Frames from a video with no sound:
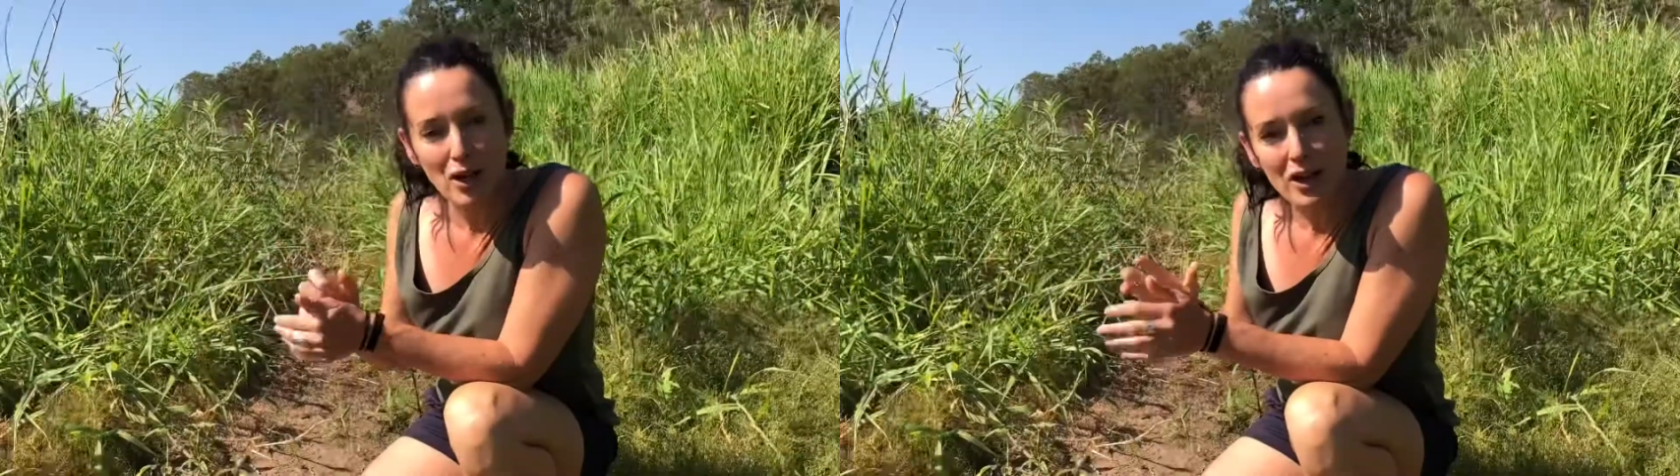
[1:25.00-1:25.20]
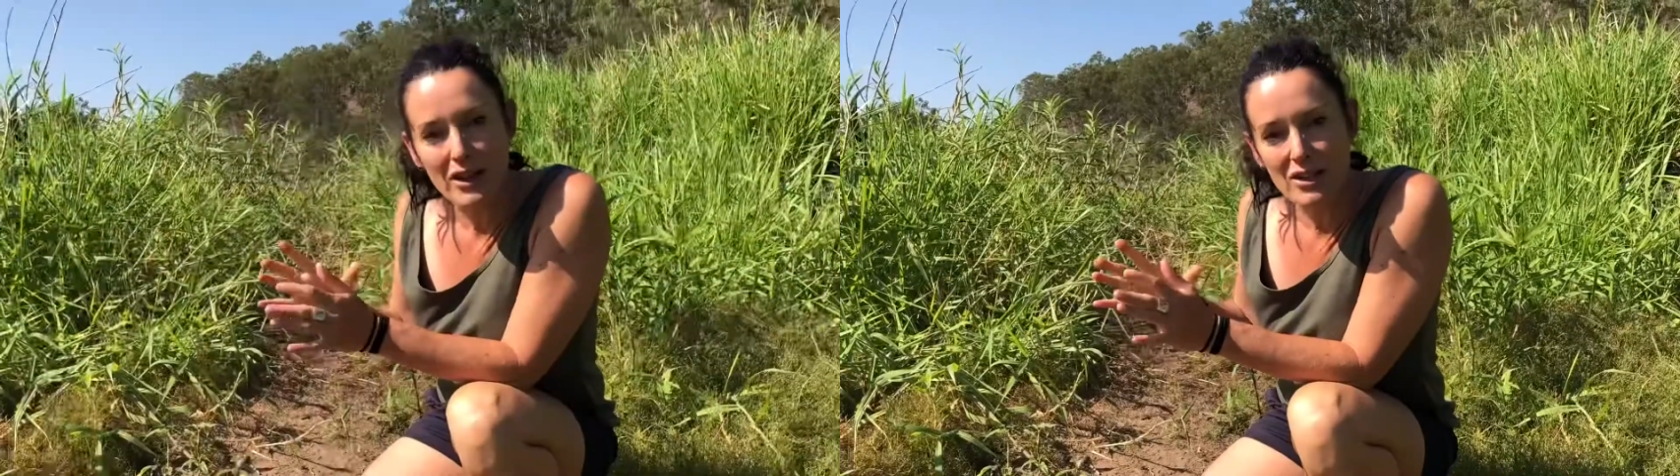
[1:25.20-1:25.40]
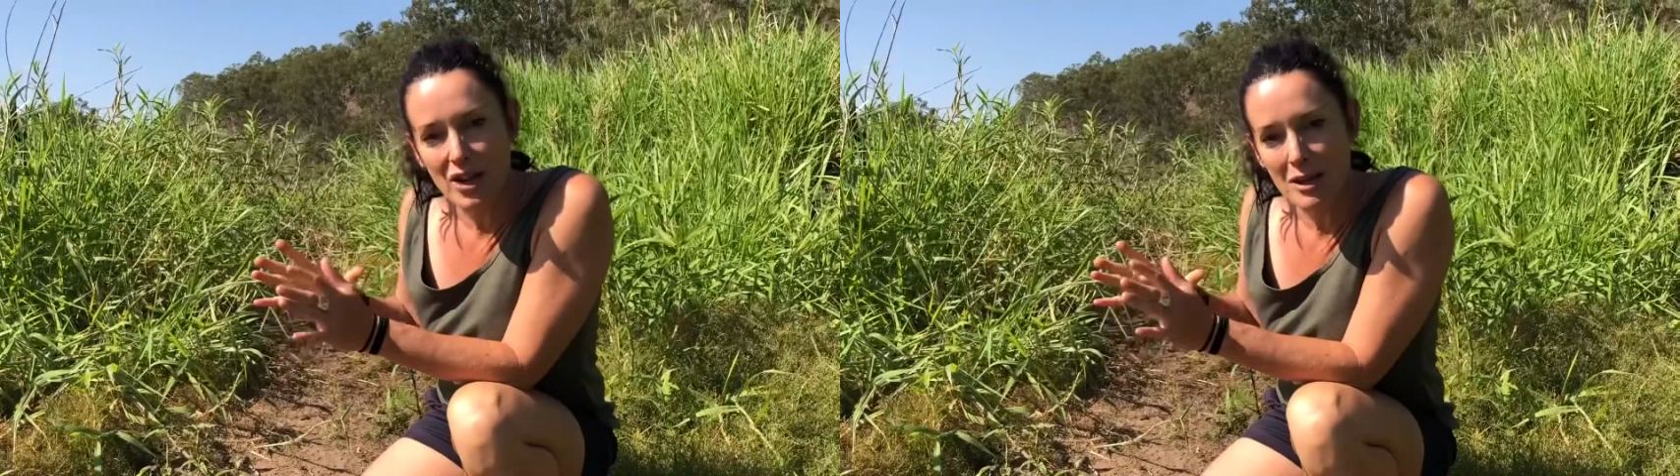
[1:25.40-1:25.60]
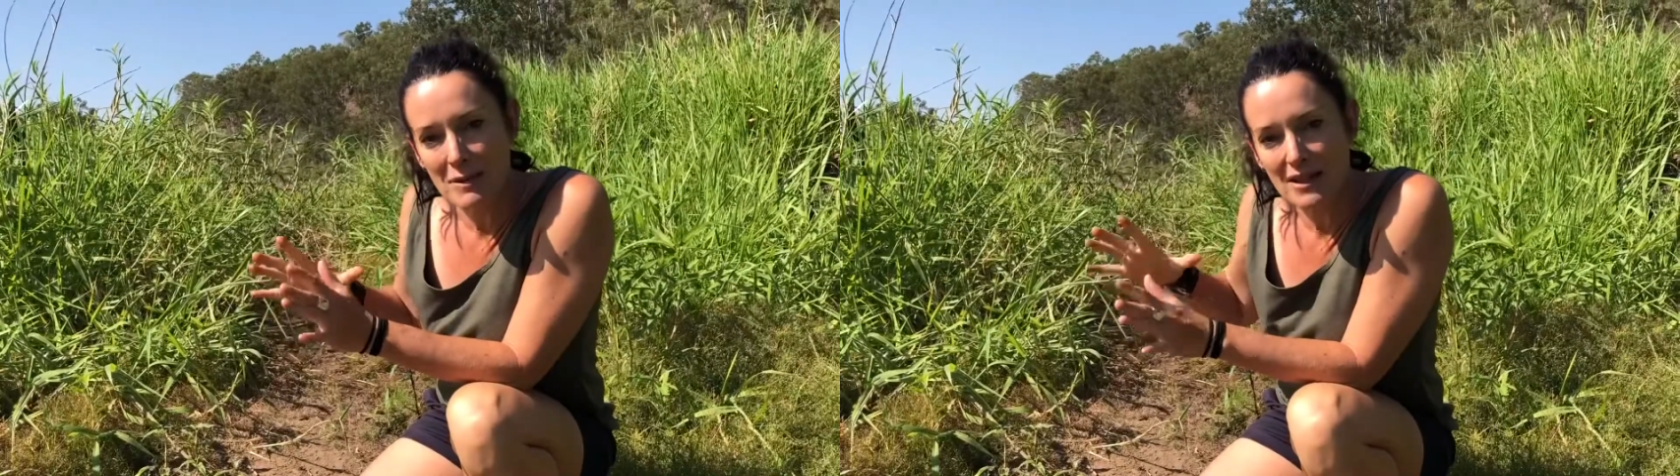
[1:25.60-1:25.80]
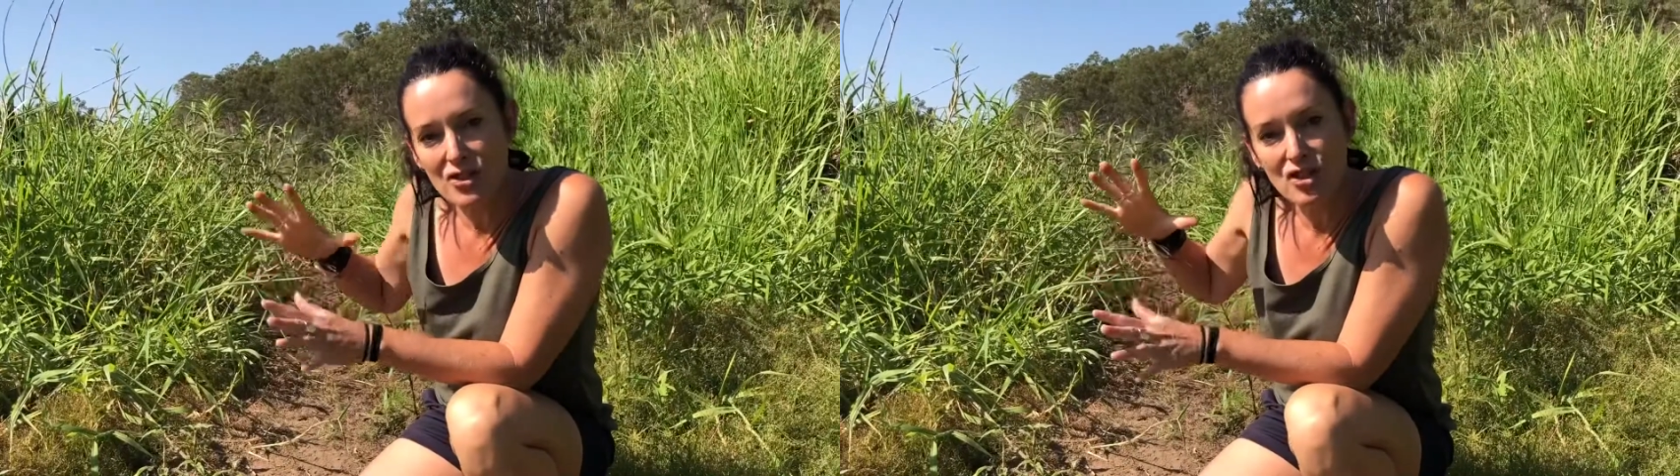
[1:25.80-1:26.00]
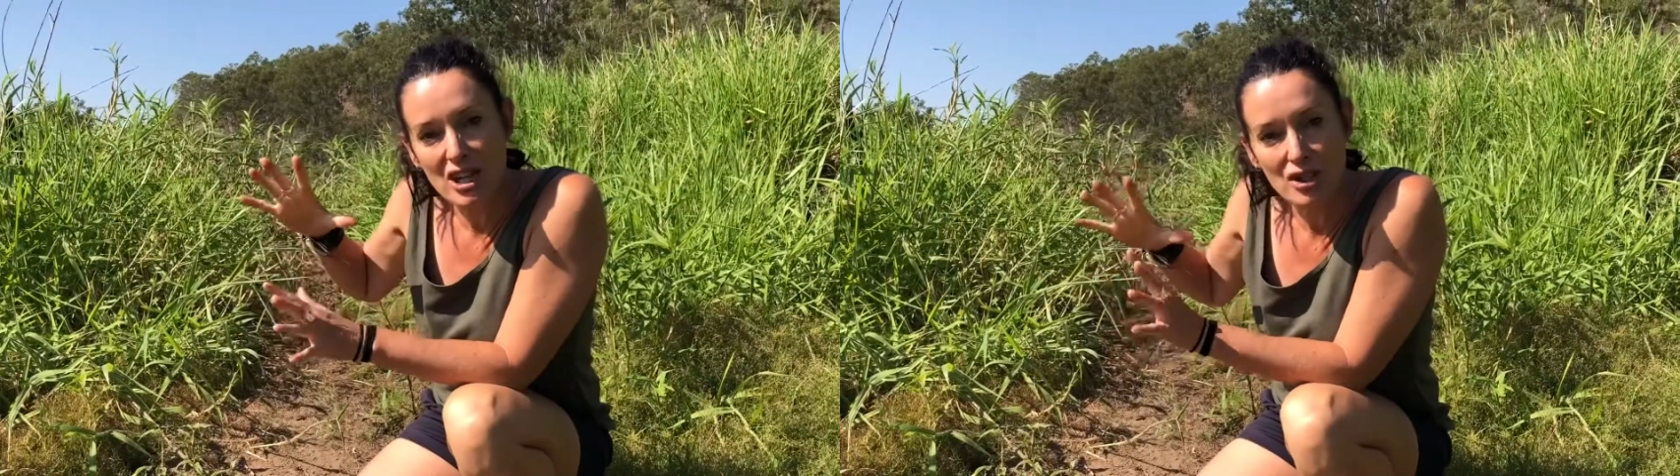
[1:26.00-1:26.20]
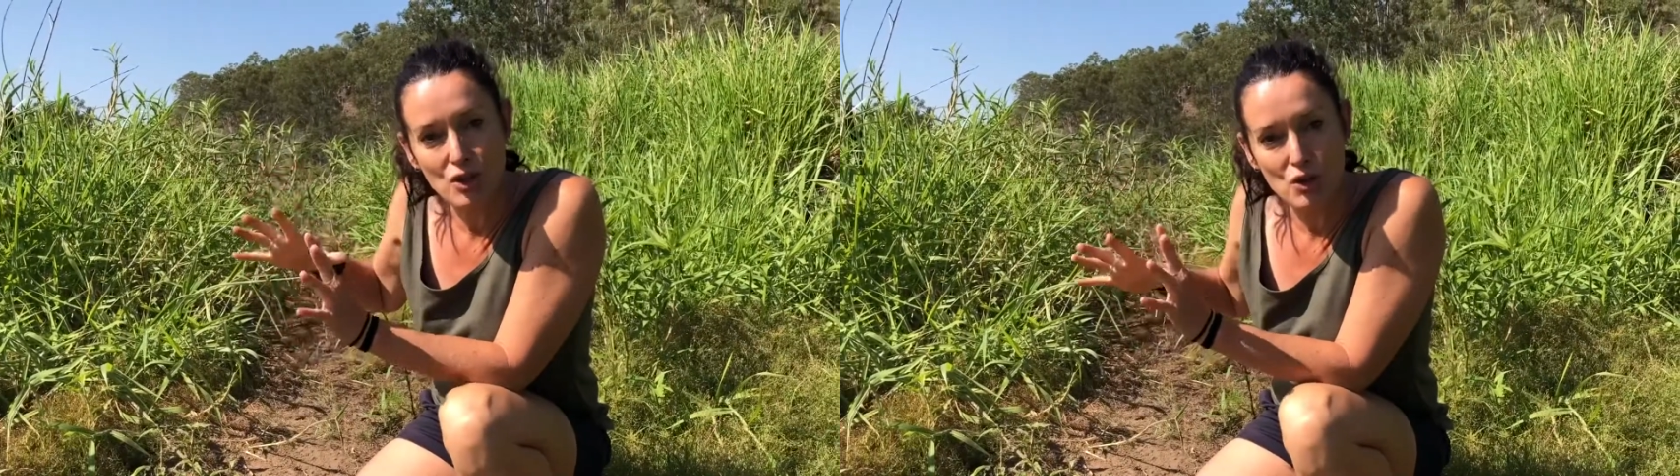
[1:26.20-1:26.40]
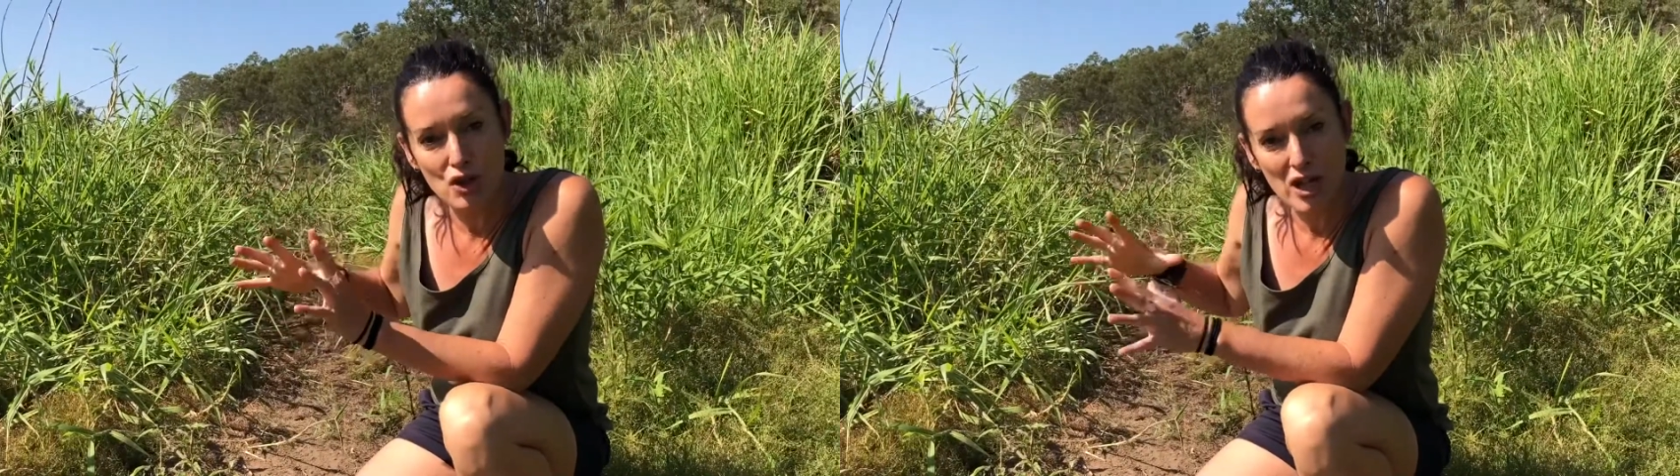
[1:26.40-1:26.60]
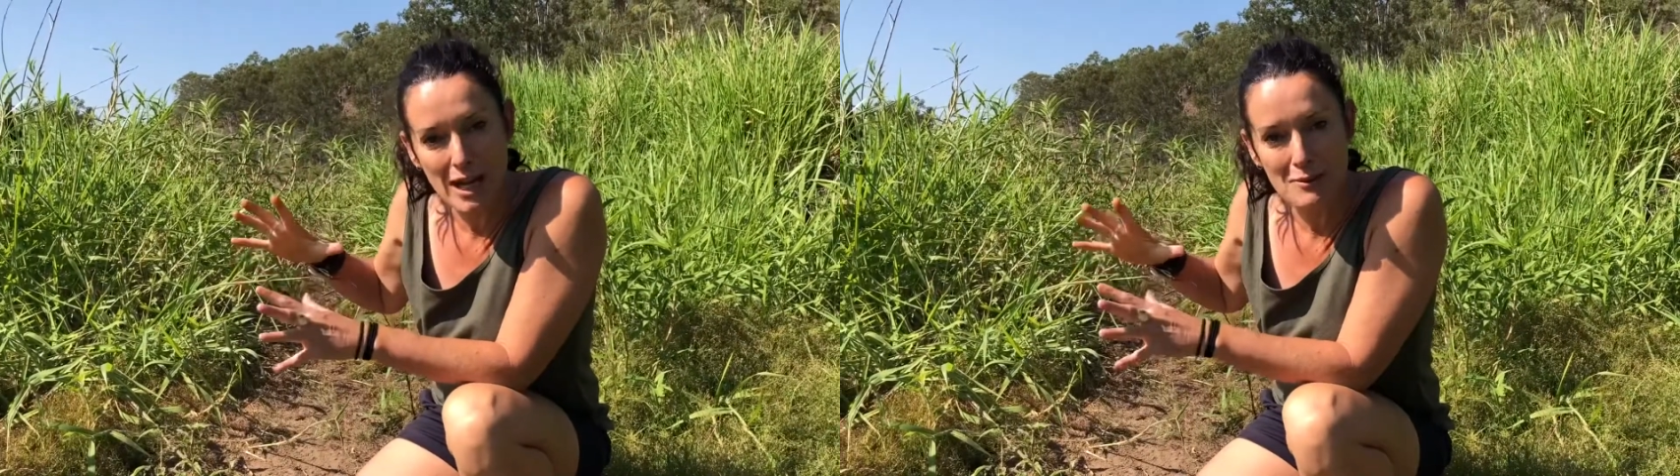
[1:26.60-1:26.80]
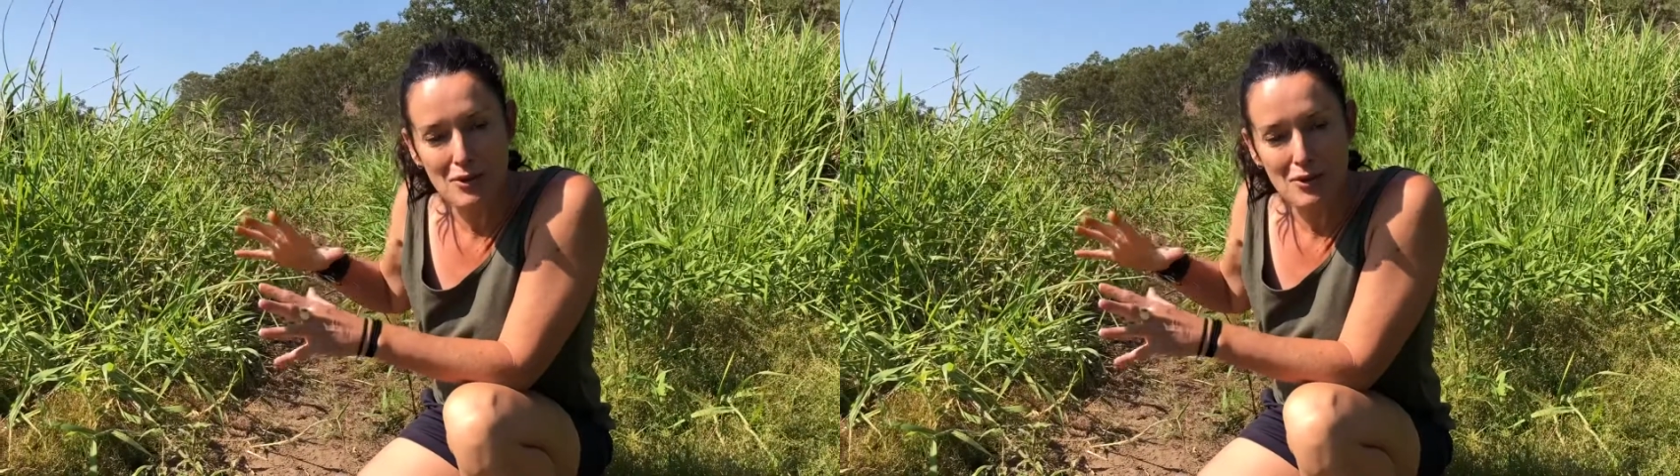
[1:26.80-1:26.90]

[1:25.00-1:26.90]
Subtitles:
a lot of the time it's just your shape.